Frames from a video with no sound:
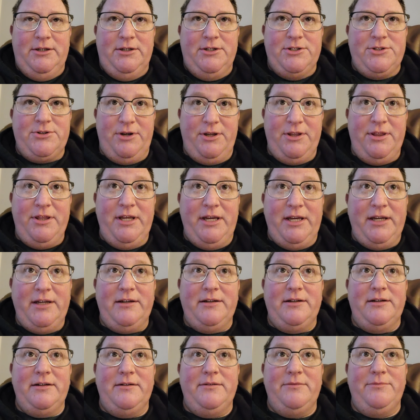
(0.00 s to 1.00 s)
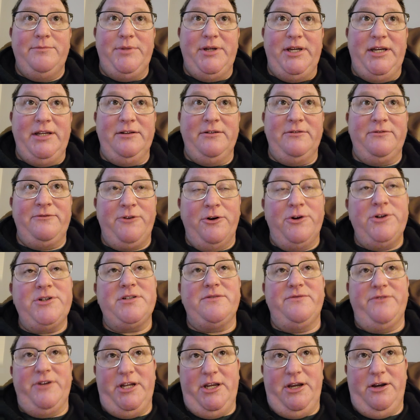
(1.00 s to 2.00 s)
So I think, being the
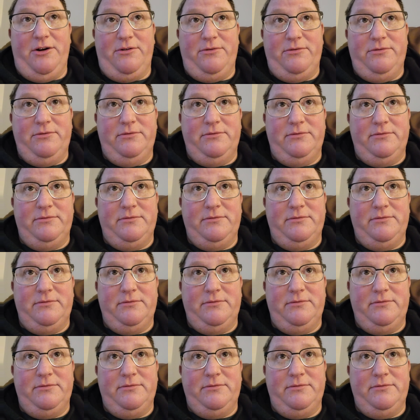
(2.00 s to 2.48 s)
first video,